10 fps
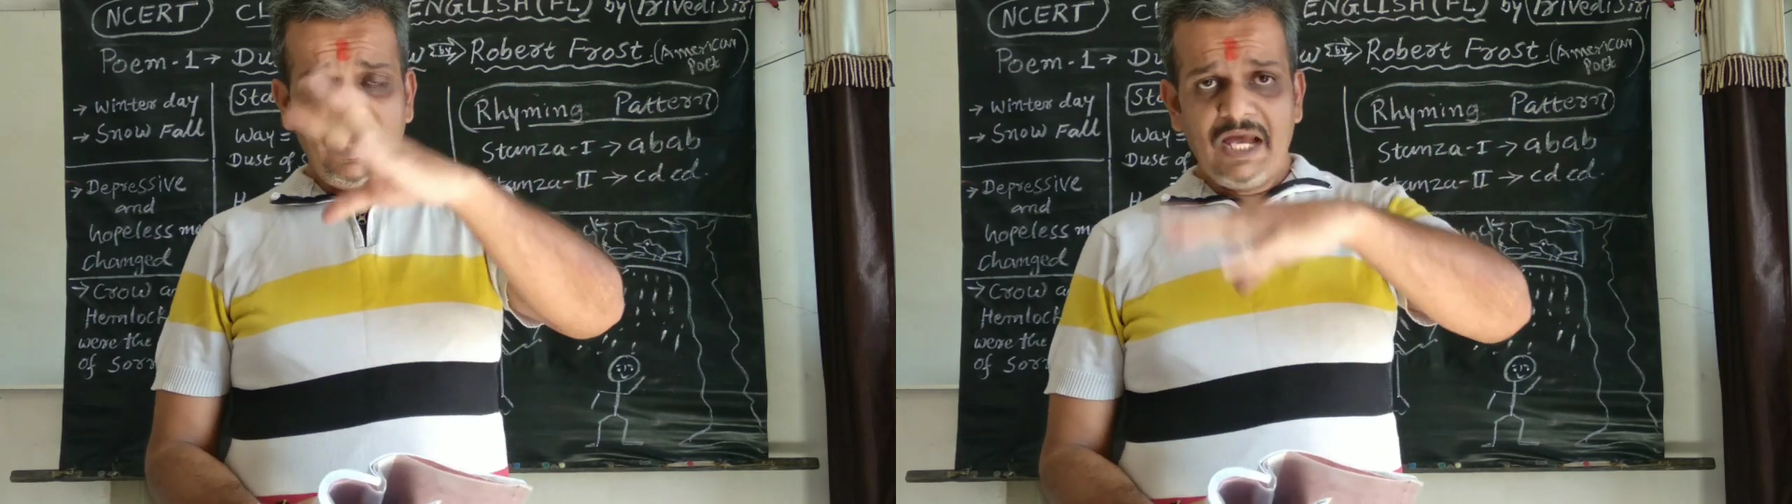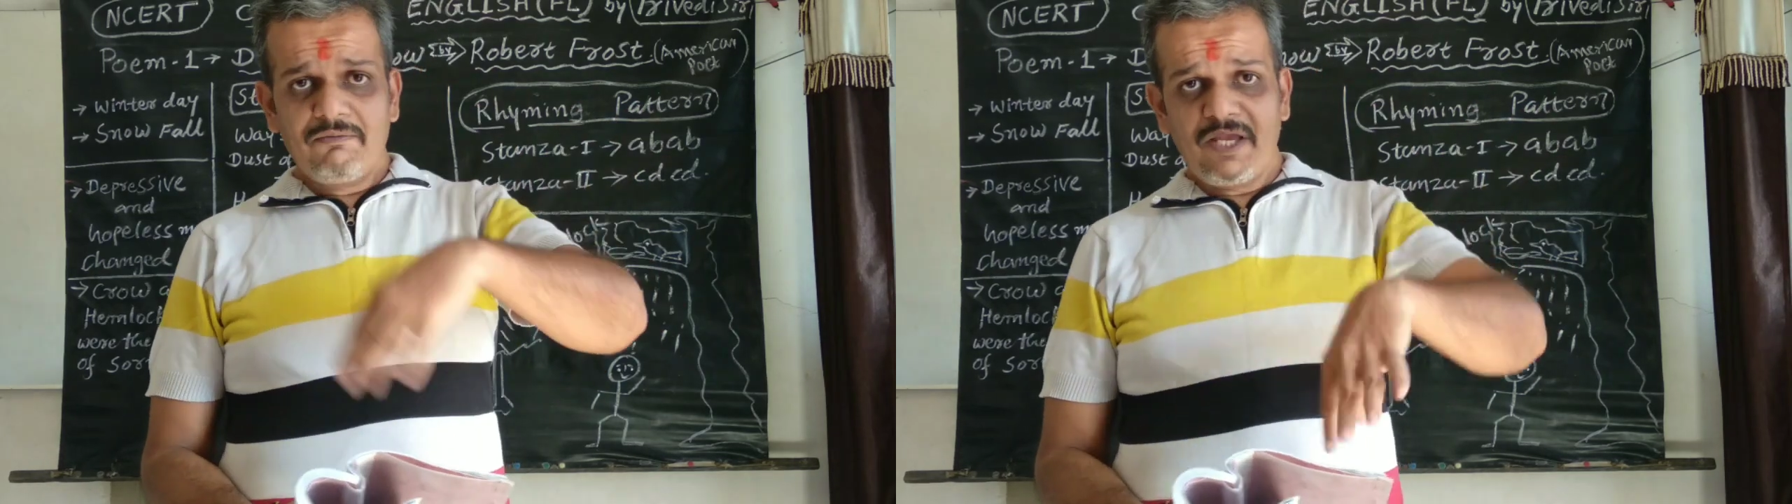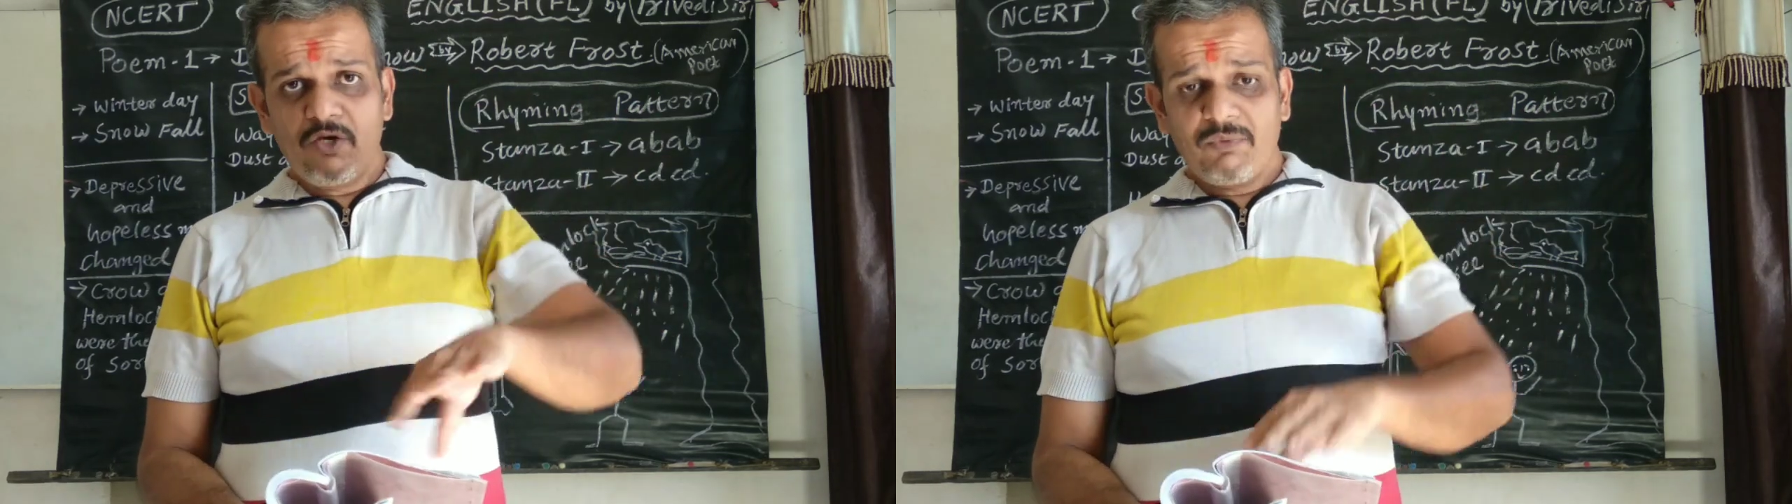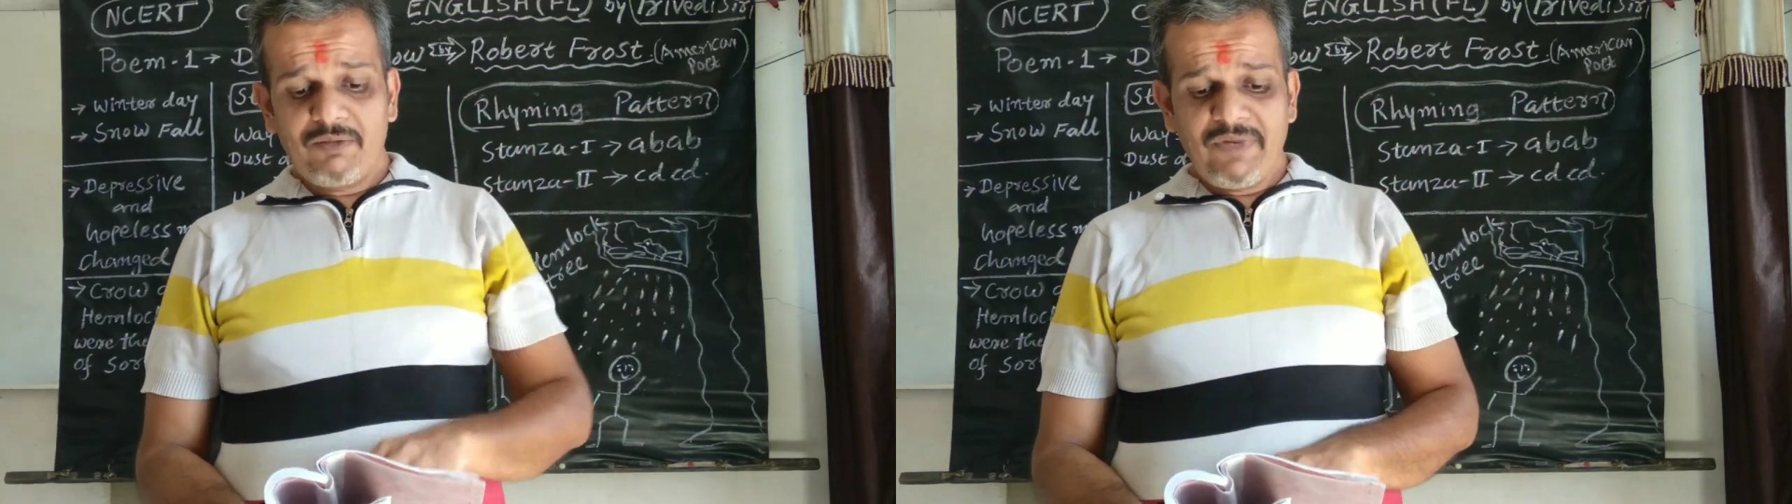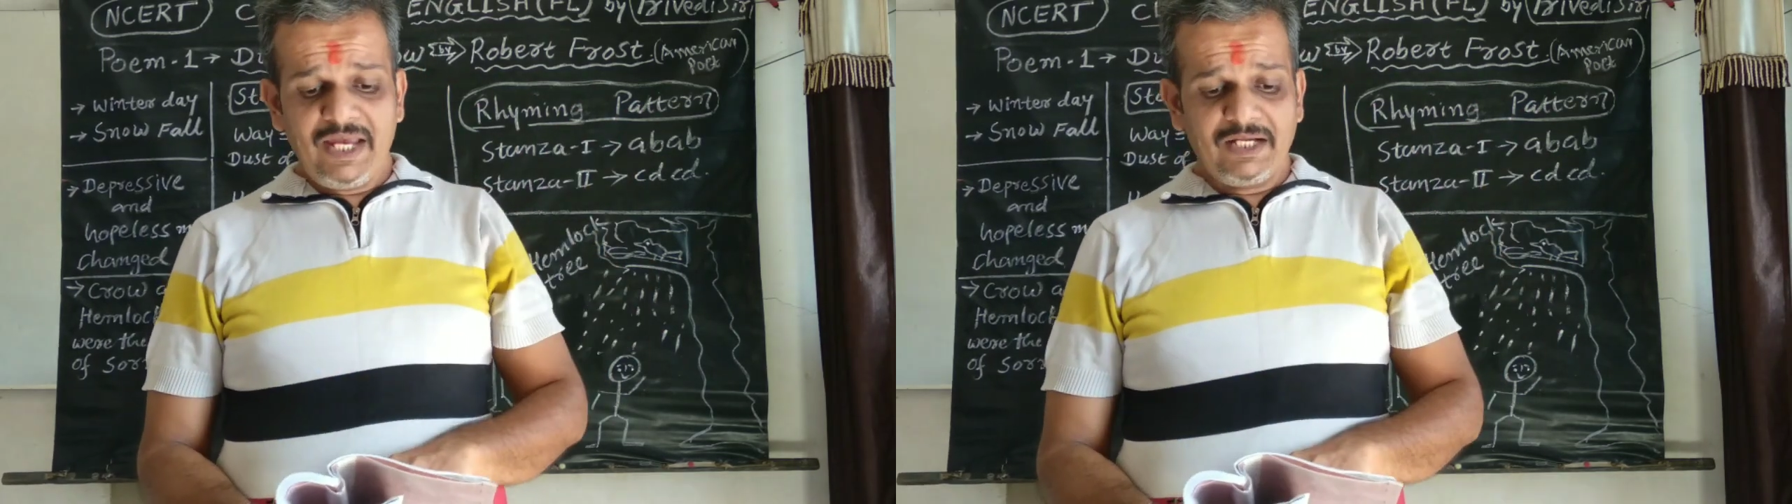every
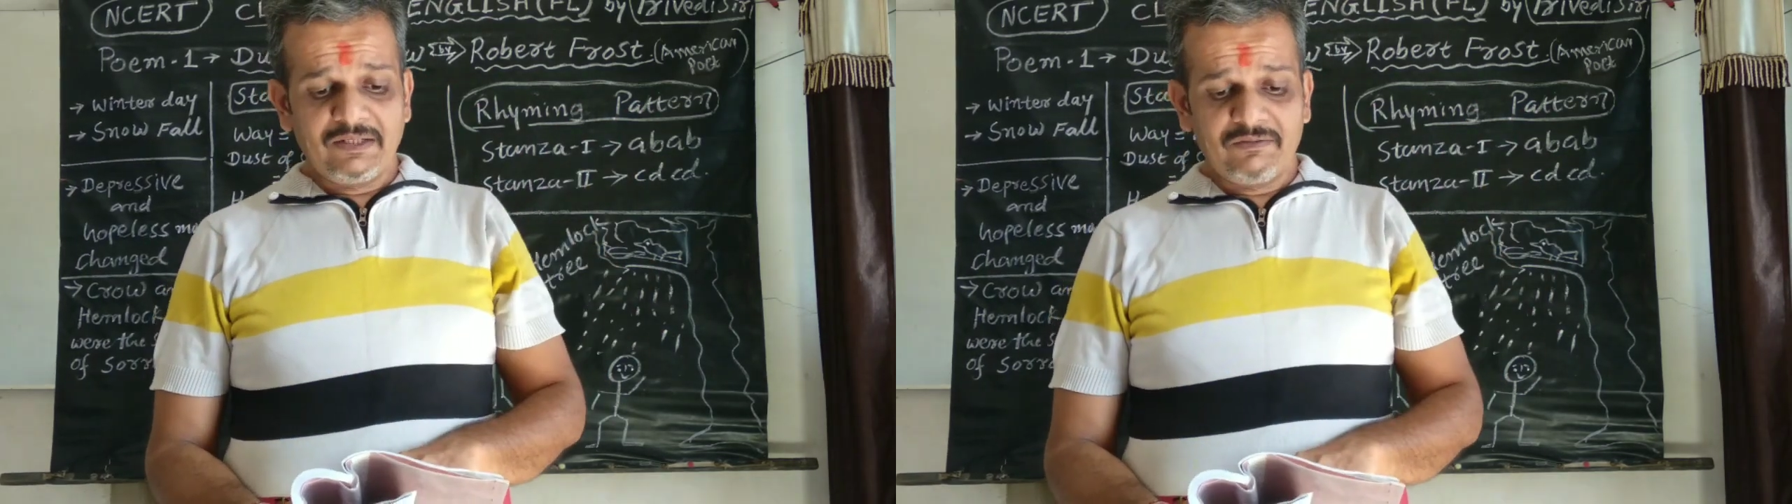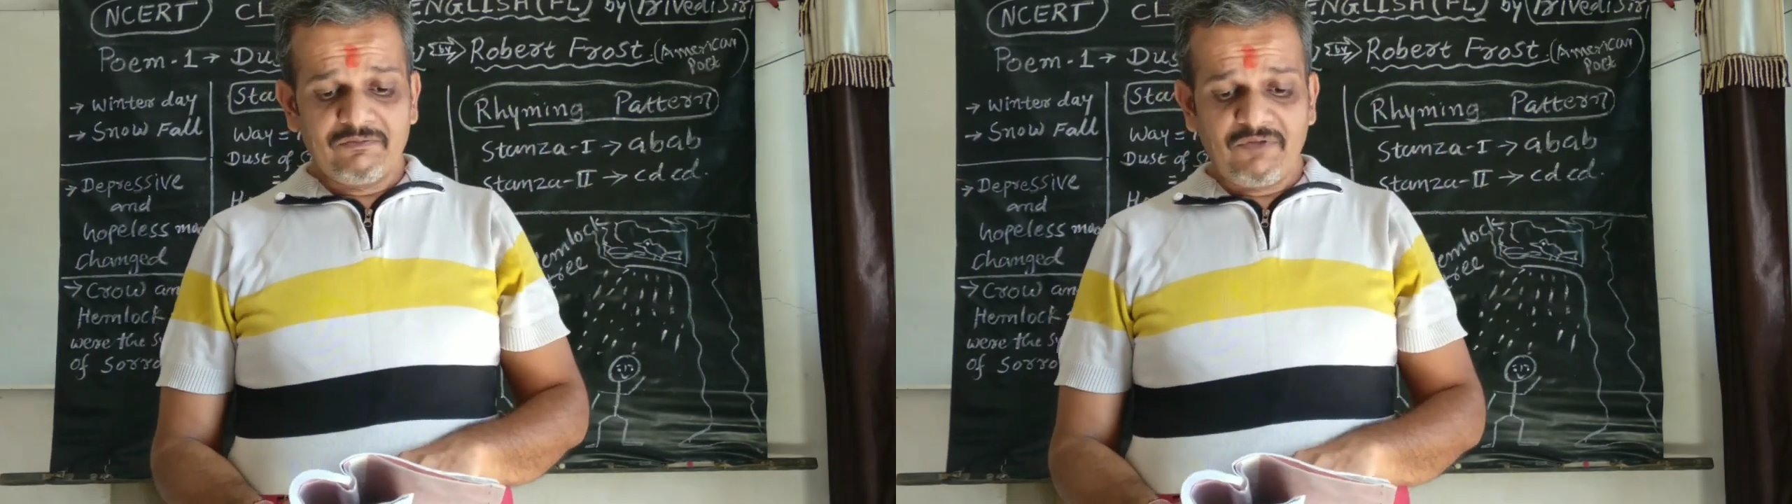human being,